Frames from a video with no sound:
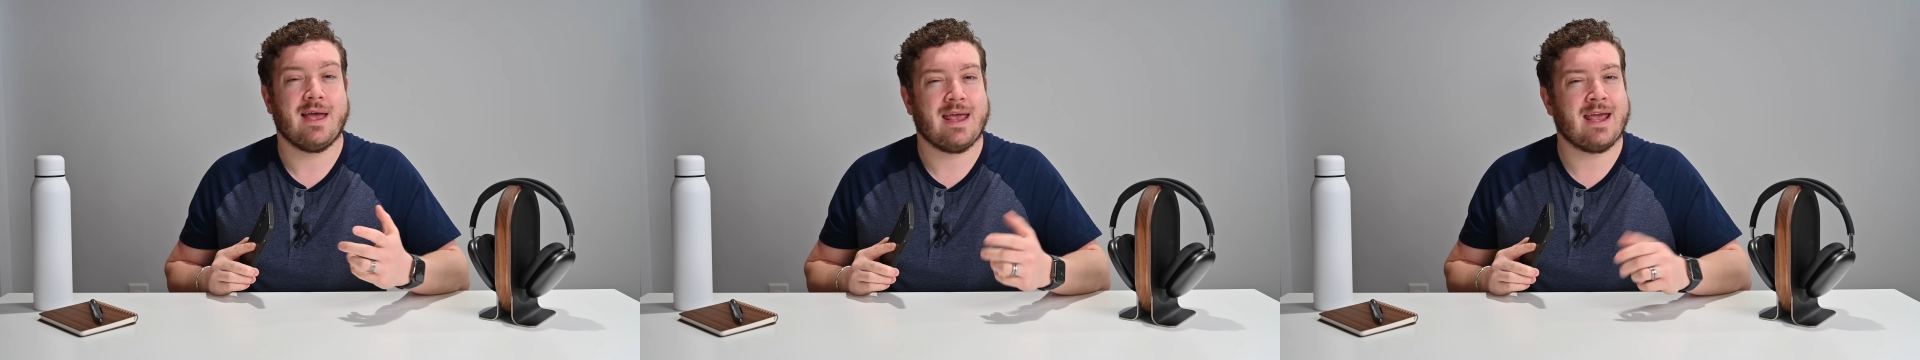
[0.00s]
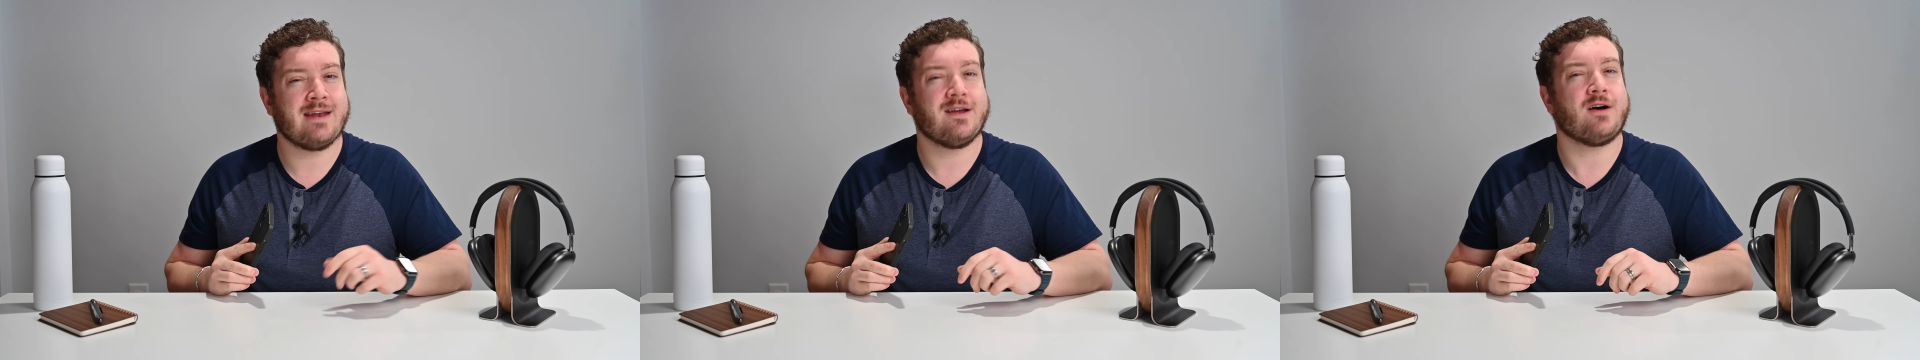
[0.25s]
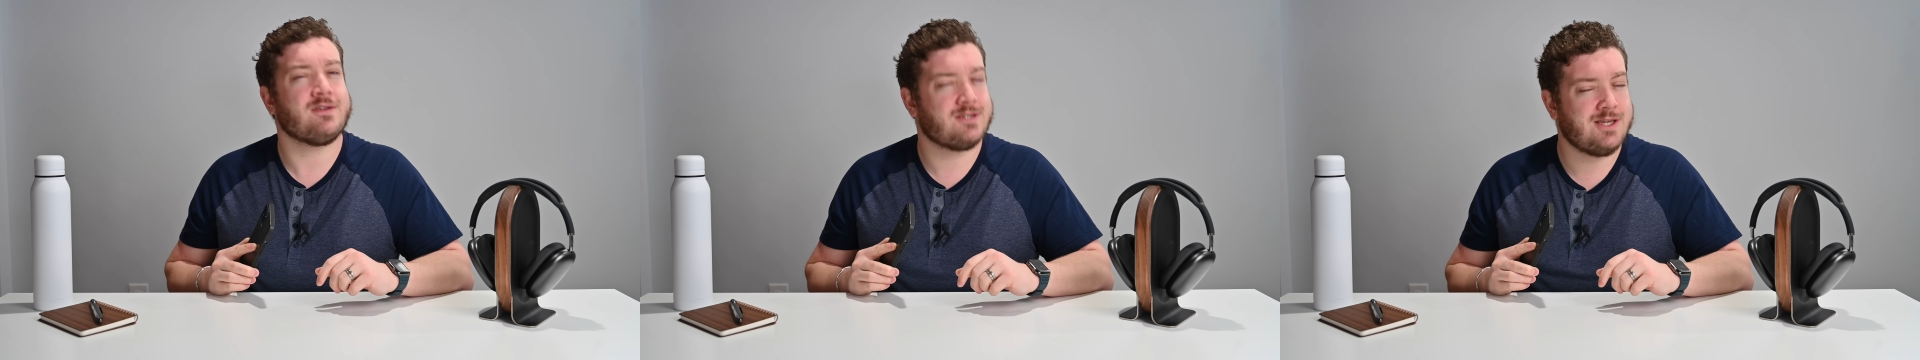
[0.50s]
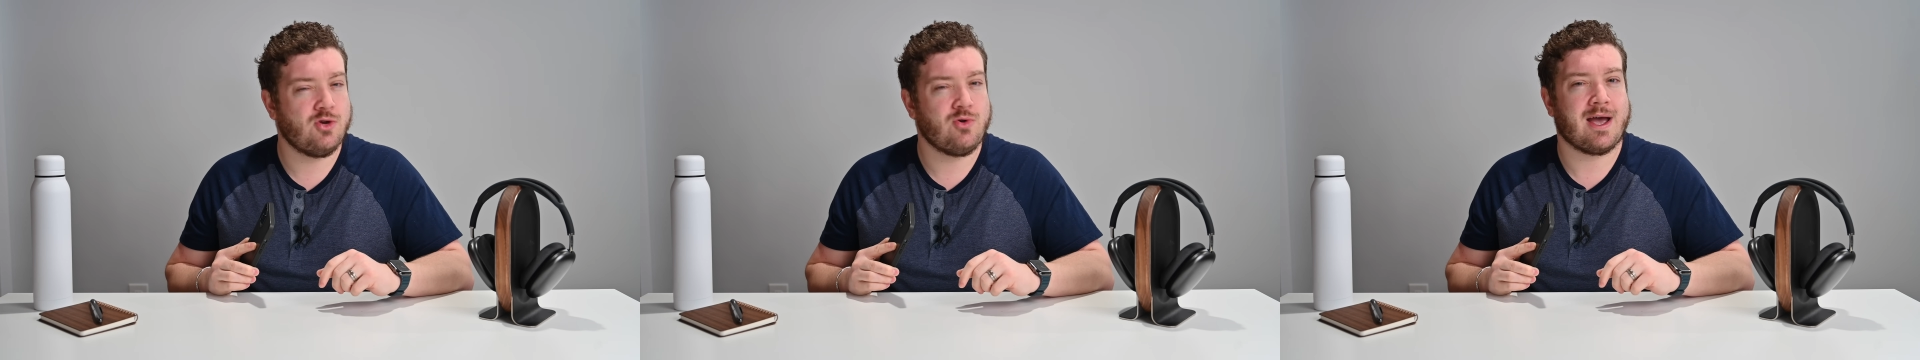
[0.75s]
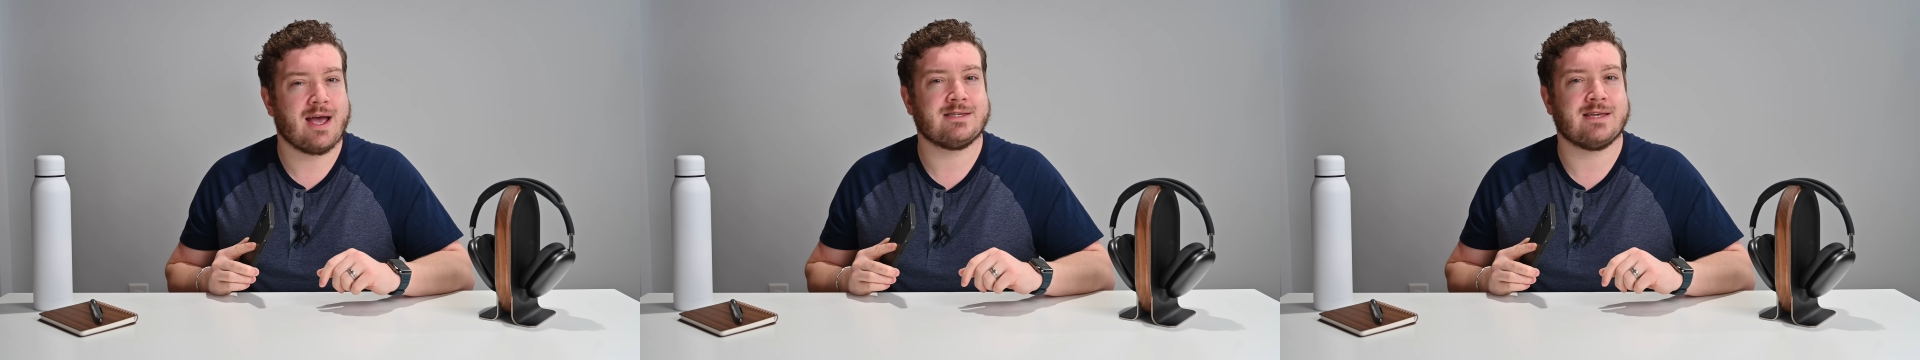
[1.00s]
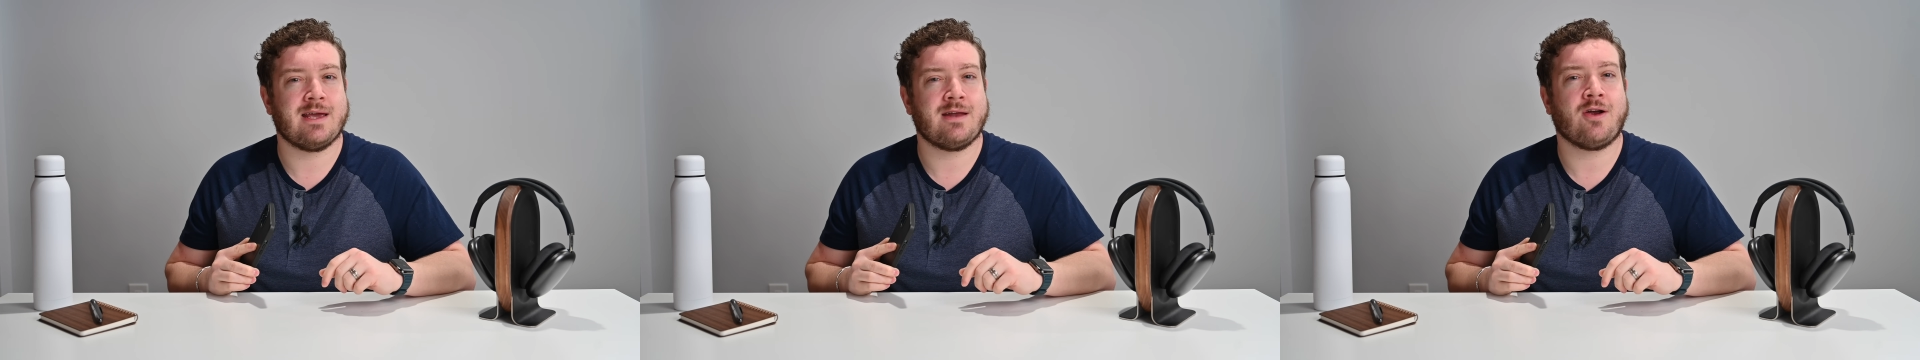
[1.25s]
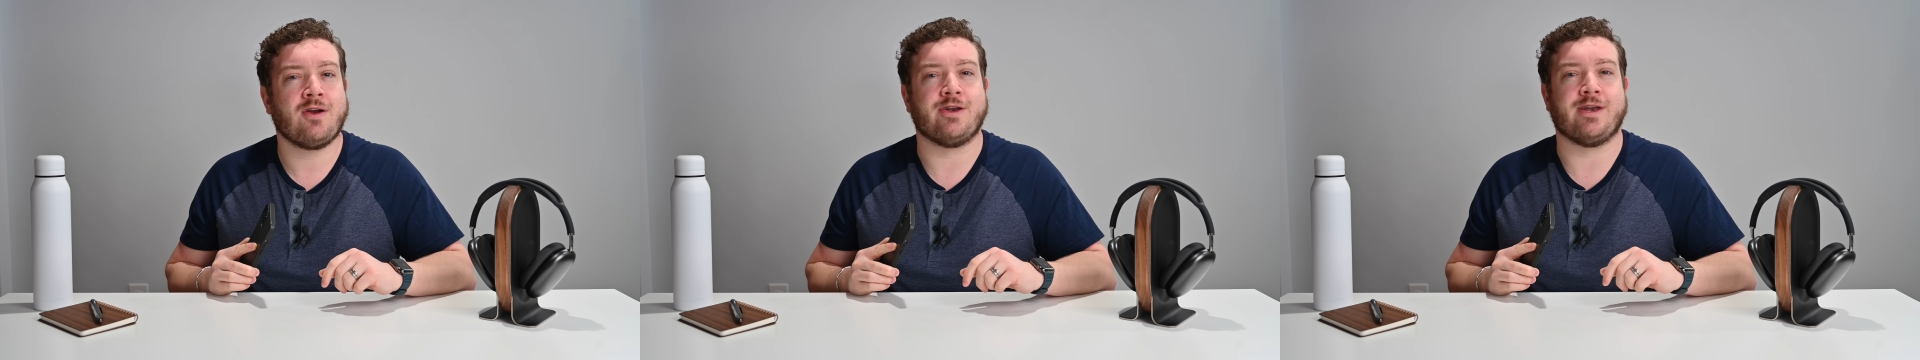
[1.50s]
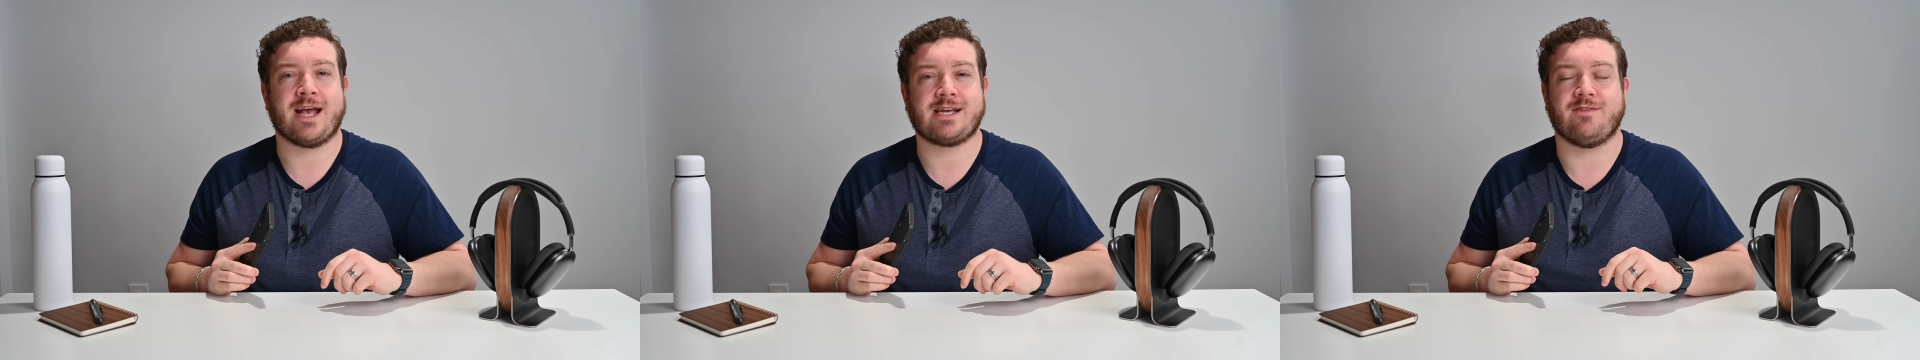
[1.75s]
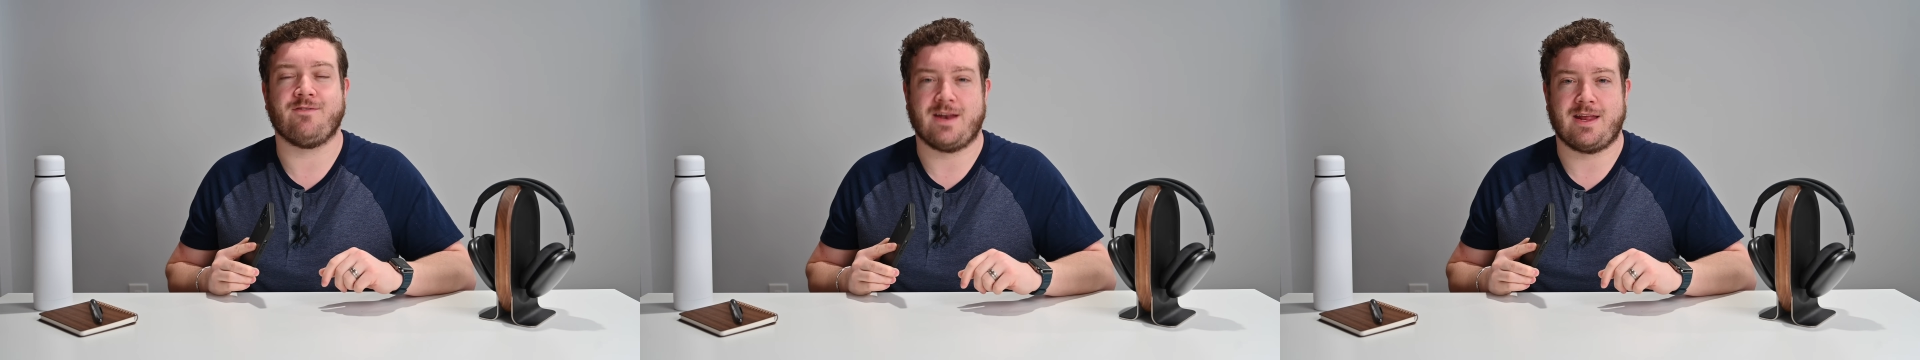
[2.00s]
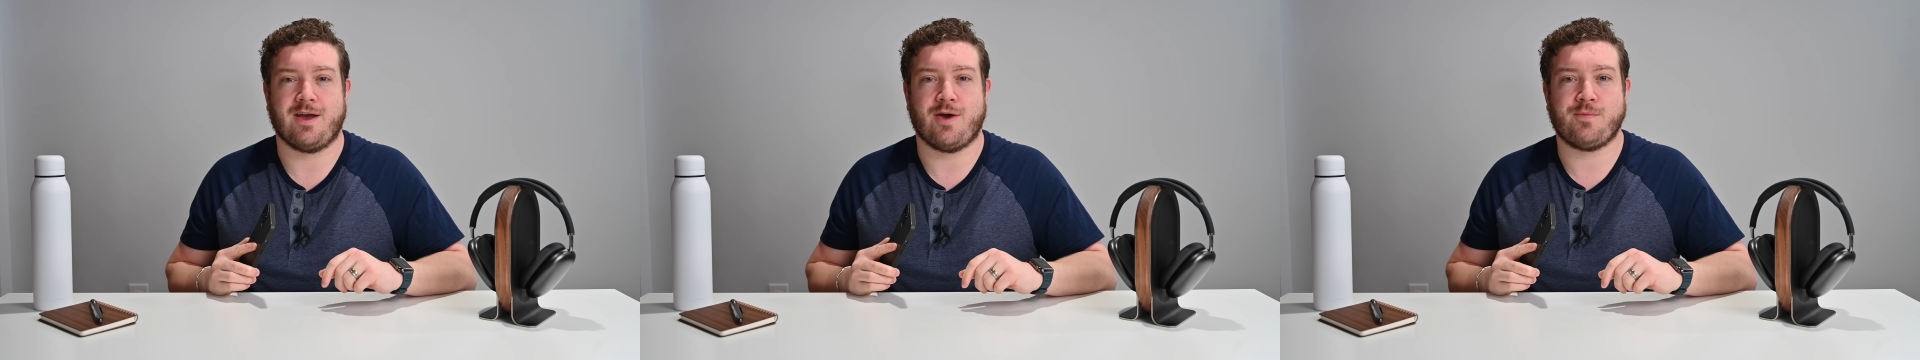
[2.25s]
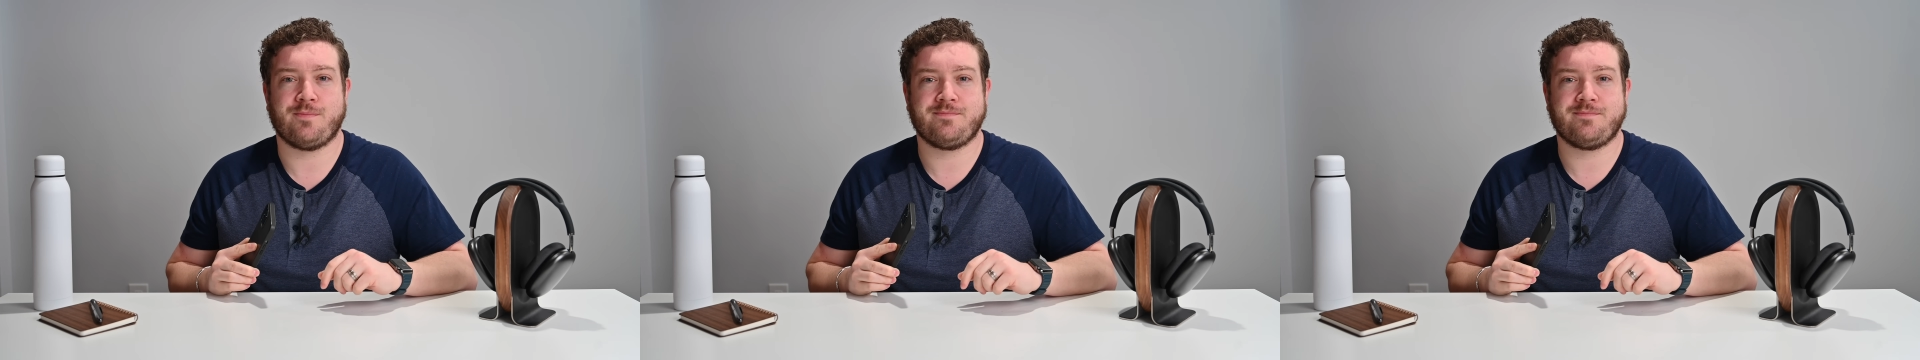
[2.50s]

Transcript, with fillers: and I'll see you guys in our next video.